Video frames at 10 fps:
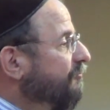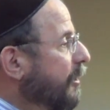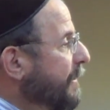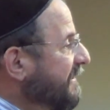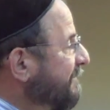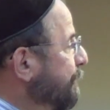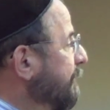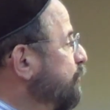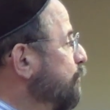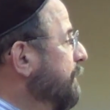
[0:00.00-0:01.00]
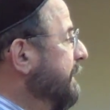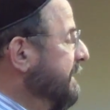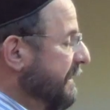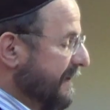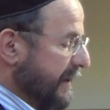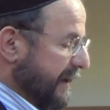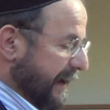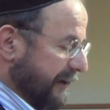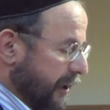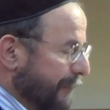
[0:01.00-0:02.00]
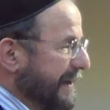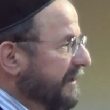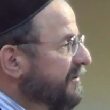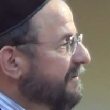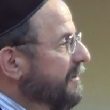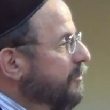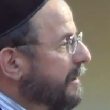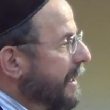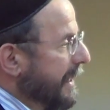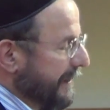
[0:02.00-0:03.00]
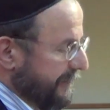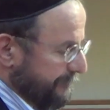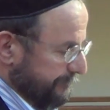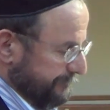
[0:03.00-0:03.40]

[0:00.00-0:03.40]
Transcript: growing spiritually and coming to know God.